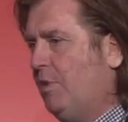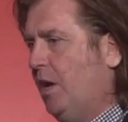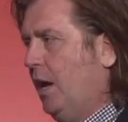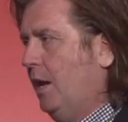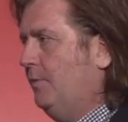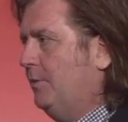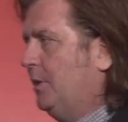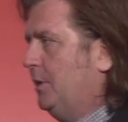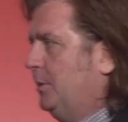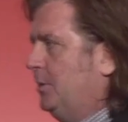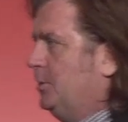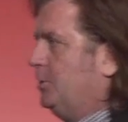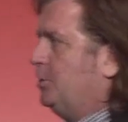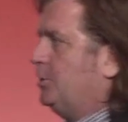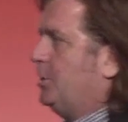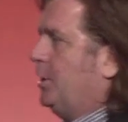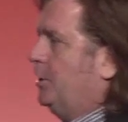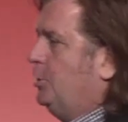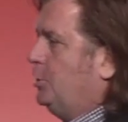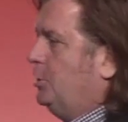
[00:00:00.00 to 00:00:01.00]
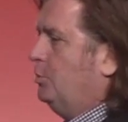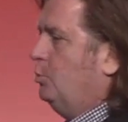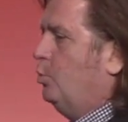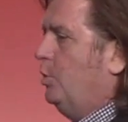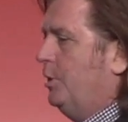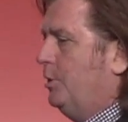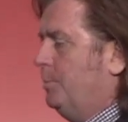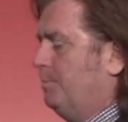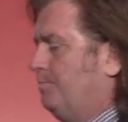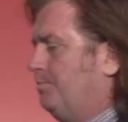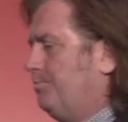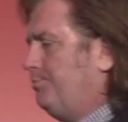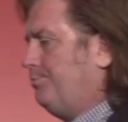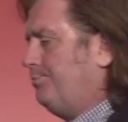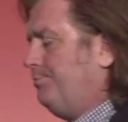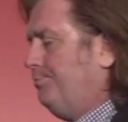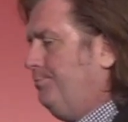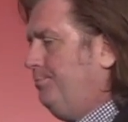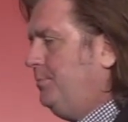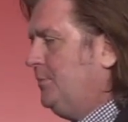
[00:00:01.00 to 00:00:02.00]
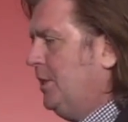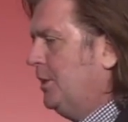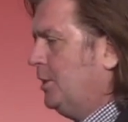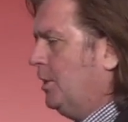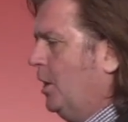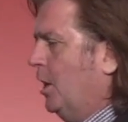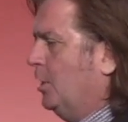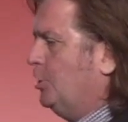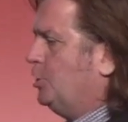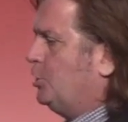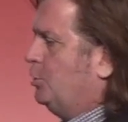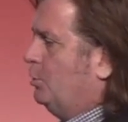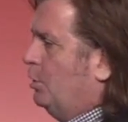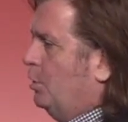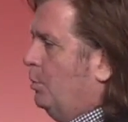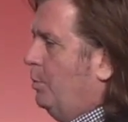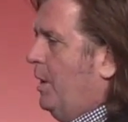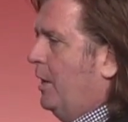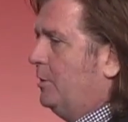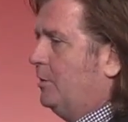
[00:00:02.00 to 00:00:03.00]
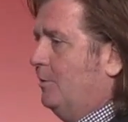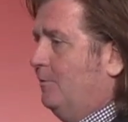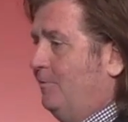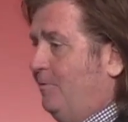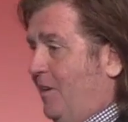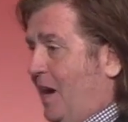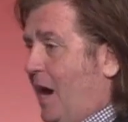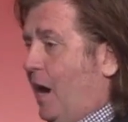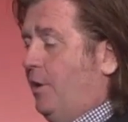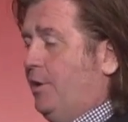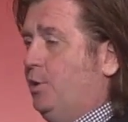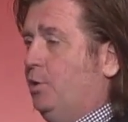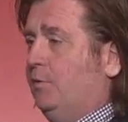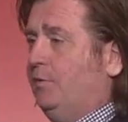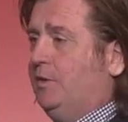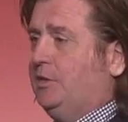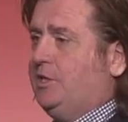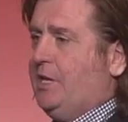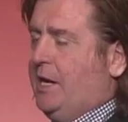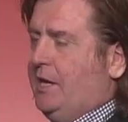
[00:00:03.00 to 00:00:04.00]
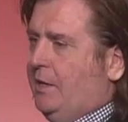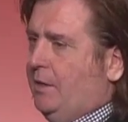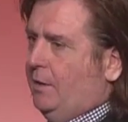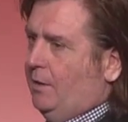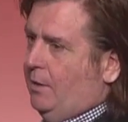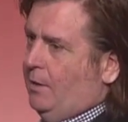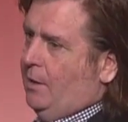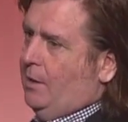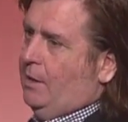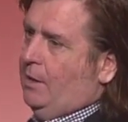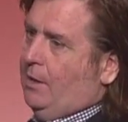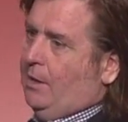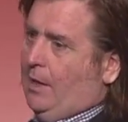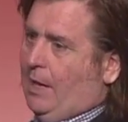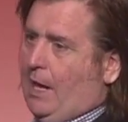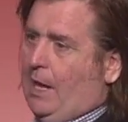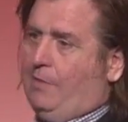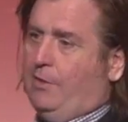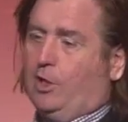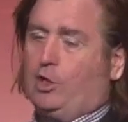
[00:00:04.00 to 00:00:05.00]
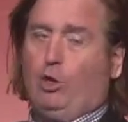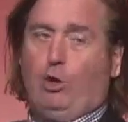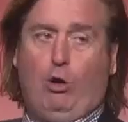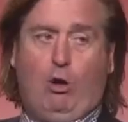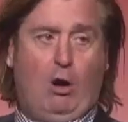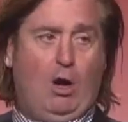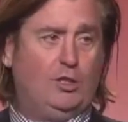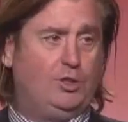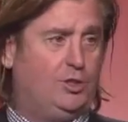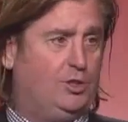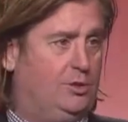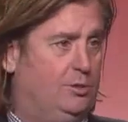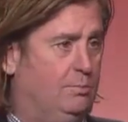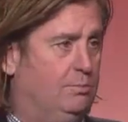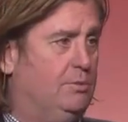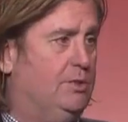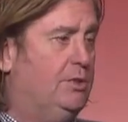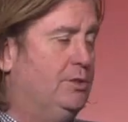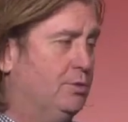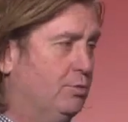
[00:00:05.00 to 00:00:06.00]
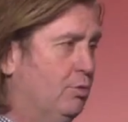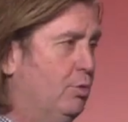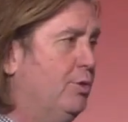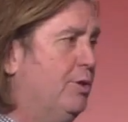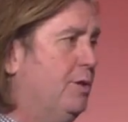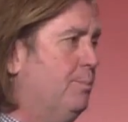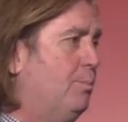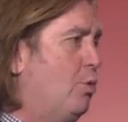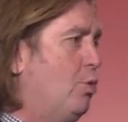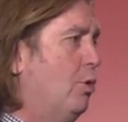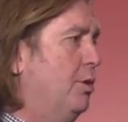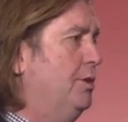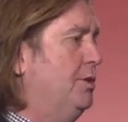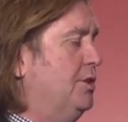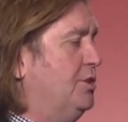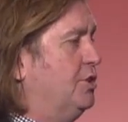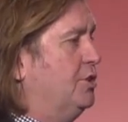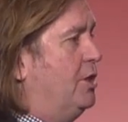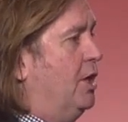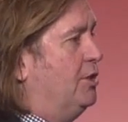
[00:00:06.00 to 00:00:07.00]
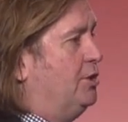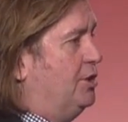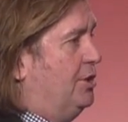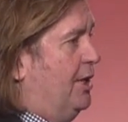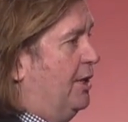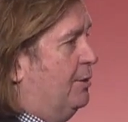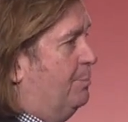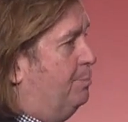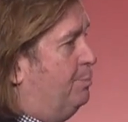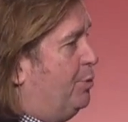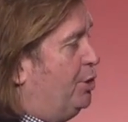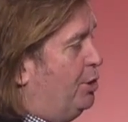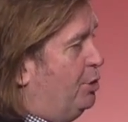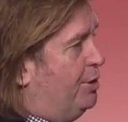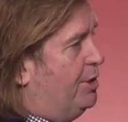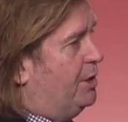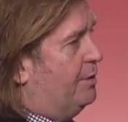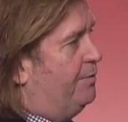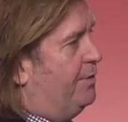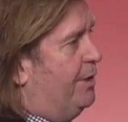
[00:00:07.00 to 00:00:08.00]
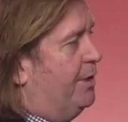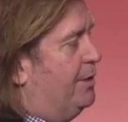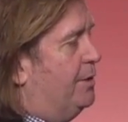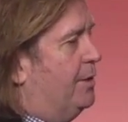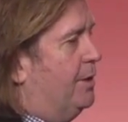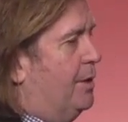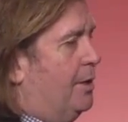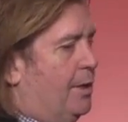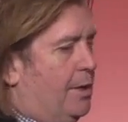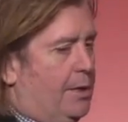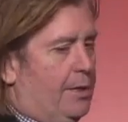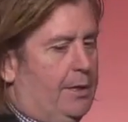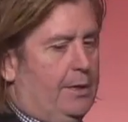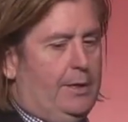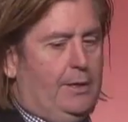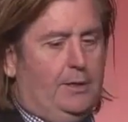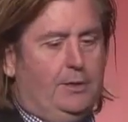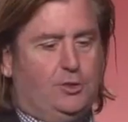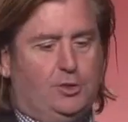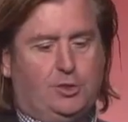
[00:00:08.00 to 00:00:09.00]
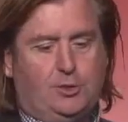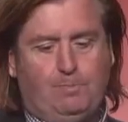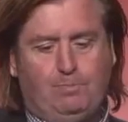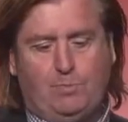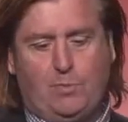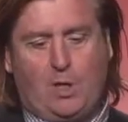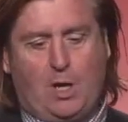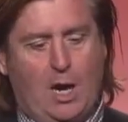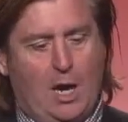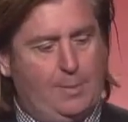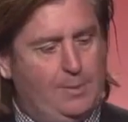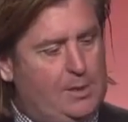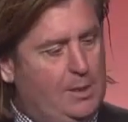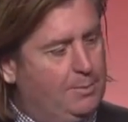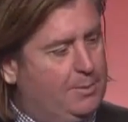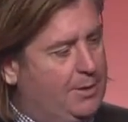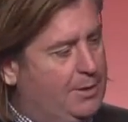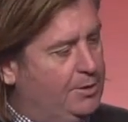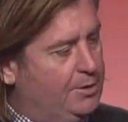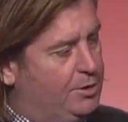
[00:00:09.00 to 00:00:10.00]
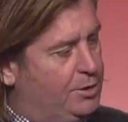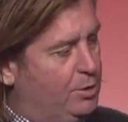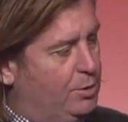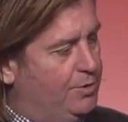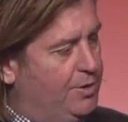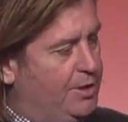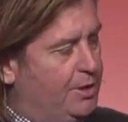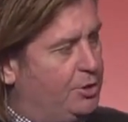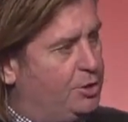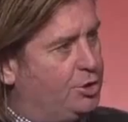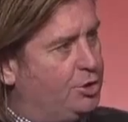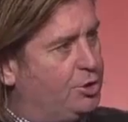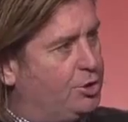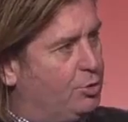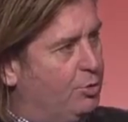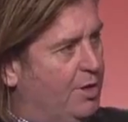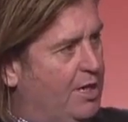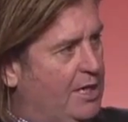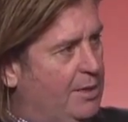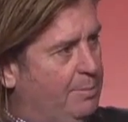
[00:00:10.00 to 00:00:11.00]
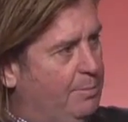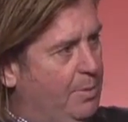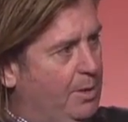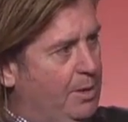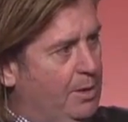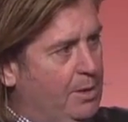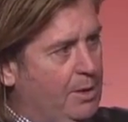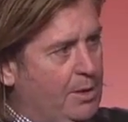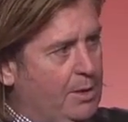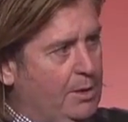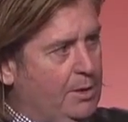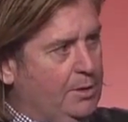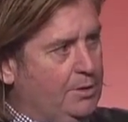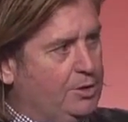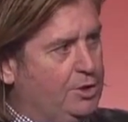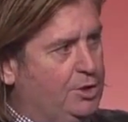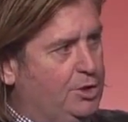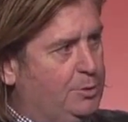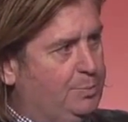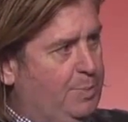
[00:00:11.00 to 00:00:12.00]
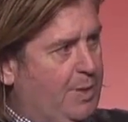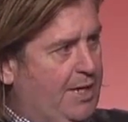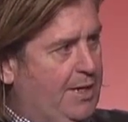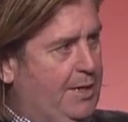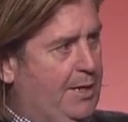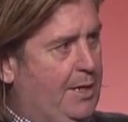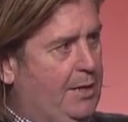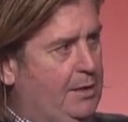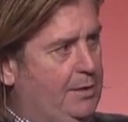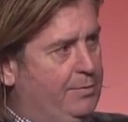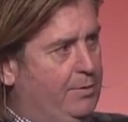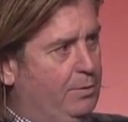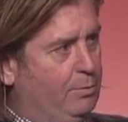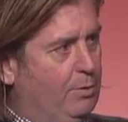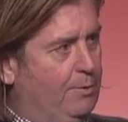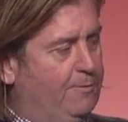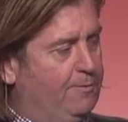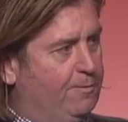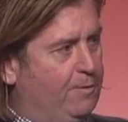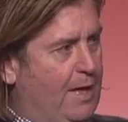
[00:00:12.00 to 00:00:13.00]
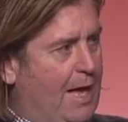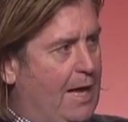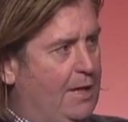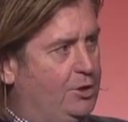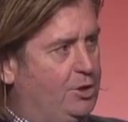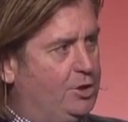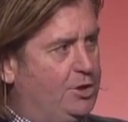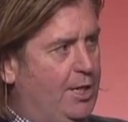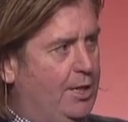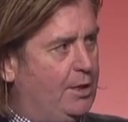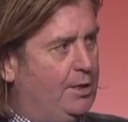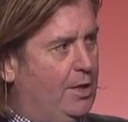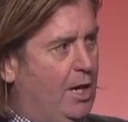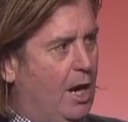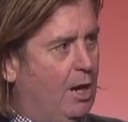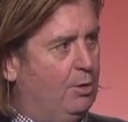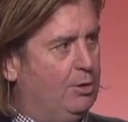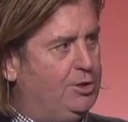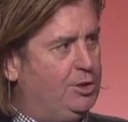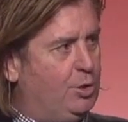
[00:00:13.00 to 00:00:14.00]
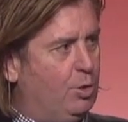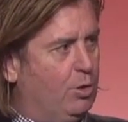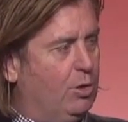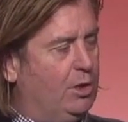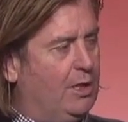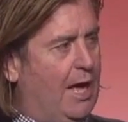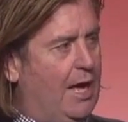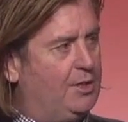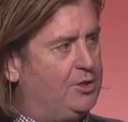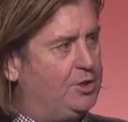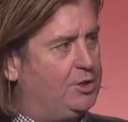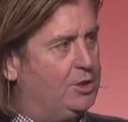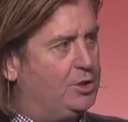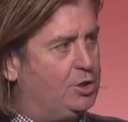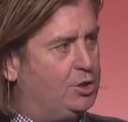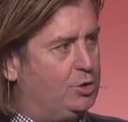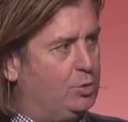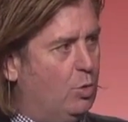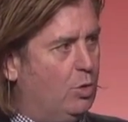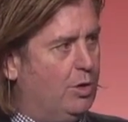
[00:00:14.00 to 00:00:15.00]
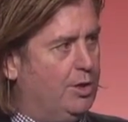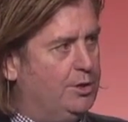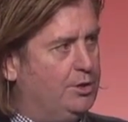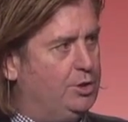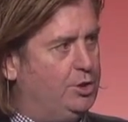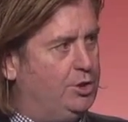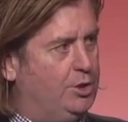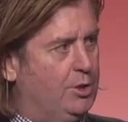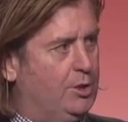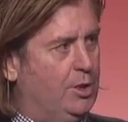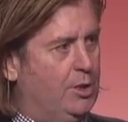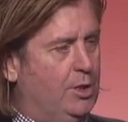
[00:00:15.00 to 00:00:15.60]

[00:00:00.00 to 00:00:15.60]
having a discussion with a customer about the value of the data and the cost is a really important discussion. Now, the beauty of it is IBM can do the extreme speed end of it with flash technology or elastic storage,